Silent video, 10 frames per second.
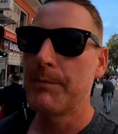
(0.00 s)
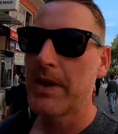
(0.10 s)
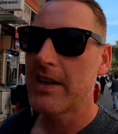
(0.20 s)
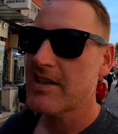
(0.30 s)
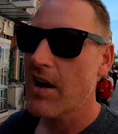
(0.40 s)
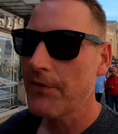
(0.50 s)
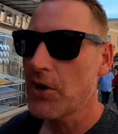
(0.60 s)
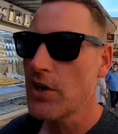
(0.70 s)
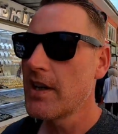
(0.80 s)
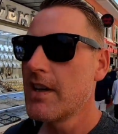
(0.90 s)
It's
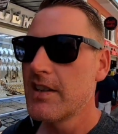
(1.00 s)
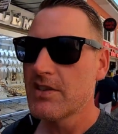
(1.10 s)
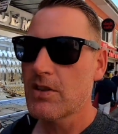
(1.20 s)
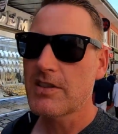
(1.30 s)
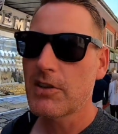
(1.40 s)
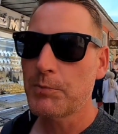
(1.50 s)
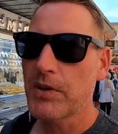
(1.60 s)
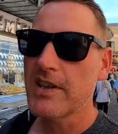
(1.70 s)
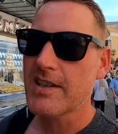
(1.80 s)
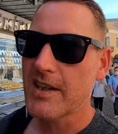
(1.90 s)
covered, so it's a good
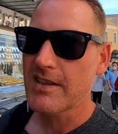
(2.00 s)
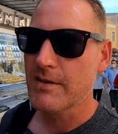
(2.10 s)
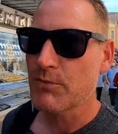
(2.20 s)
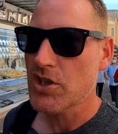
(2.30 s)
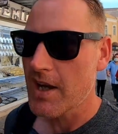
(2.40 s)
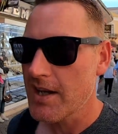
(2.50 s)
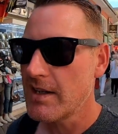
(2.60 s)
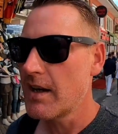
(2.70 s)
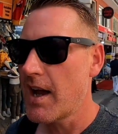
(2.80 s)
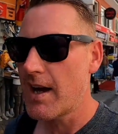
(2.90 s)
place to get some shade.
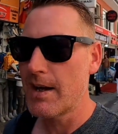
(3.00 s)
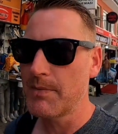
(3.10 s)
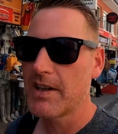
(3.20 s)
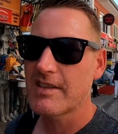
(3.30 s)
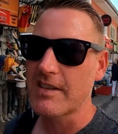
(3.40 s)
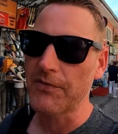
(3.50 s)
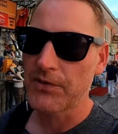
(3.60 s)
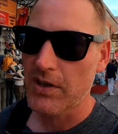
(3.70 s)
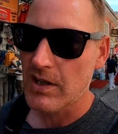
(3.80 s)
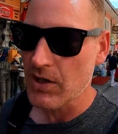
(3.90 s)
And it's
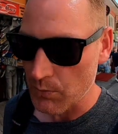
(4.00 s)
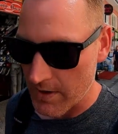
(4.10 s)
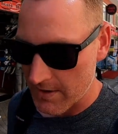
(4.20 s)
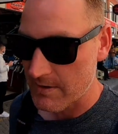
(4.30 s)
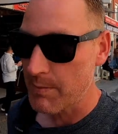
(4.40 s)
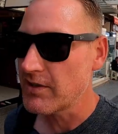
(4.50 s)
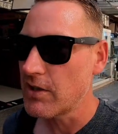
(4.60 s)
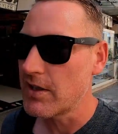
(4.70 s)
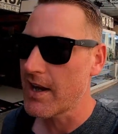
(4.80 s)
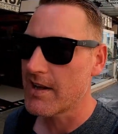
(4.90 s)
definitely a good way to spend
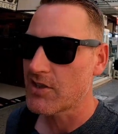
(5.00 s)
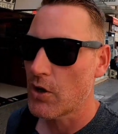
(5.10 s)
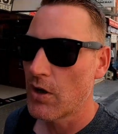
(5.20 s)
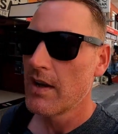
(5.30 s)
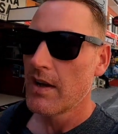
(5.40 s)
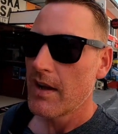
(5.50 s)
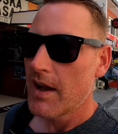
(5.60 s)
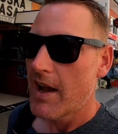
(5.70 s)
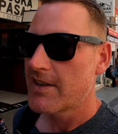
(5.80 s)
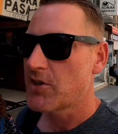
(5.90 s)
your day. So
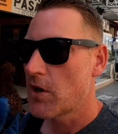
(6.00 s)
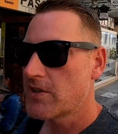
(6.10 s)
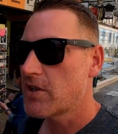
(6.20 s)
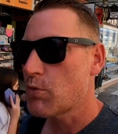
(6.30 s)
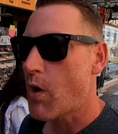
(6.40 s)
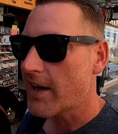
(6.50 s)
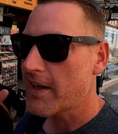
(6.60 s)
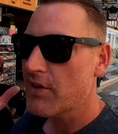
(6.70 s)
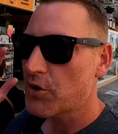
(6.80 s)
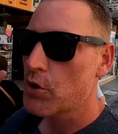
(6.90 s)
as you're just
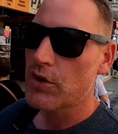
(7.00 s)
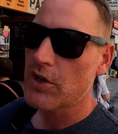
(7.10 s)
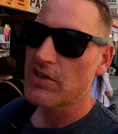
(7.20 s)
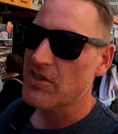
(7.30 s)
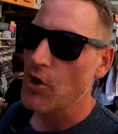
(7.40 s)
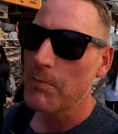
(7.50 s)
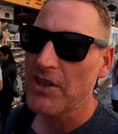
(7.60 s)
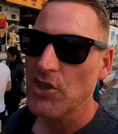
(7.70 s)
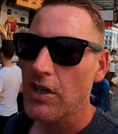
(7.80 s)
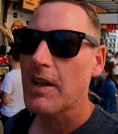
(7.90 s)
walking through, there's so
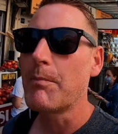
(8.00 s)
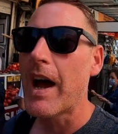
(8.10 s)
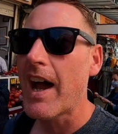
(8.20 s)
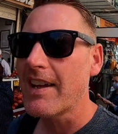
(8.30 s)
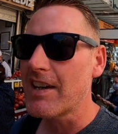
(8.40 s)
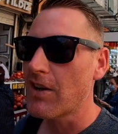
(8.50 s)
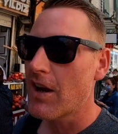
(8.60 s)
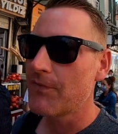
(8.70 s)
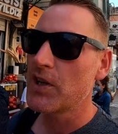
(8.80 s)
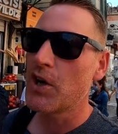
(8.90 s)
much you can buy here.
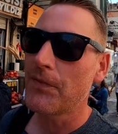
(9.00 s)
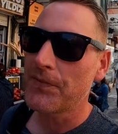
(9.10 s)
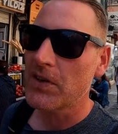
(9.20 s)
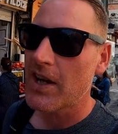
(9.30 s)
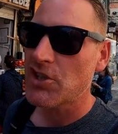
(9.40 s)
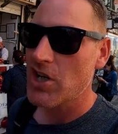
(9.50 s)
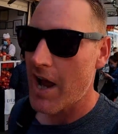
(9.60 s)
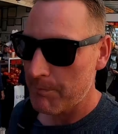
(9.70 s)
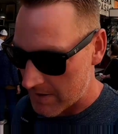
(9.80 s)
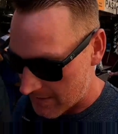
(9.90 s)
If you don't feel like
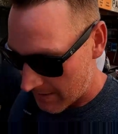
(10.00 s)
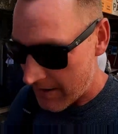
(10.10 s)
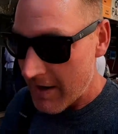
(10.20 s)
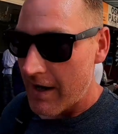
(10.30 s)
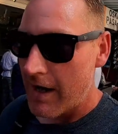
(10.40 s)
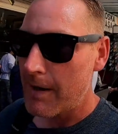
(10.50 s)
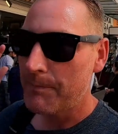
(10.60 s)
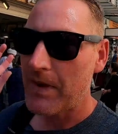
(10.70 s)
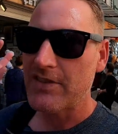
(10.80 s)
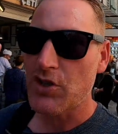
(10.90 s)
shopping
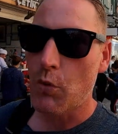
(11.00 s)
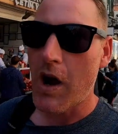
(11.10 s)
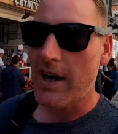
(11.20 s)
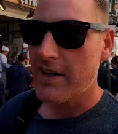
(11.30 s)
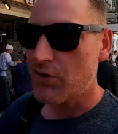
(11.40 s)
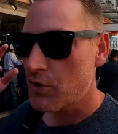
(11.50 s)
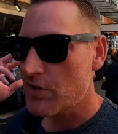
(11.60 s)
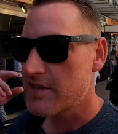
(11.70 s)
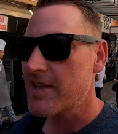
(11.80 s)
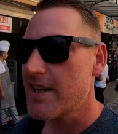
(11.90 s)
as you're walking through
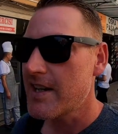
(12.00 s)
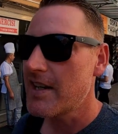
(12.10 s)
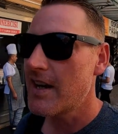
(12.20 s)
the city,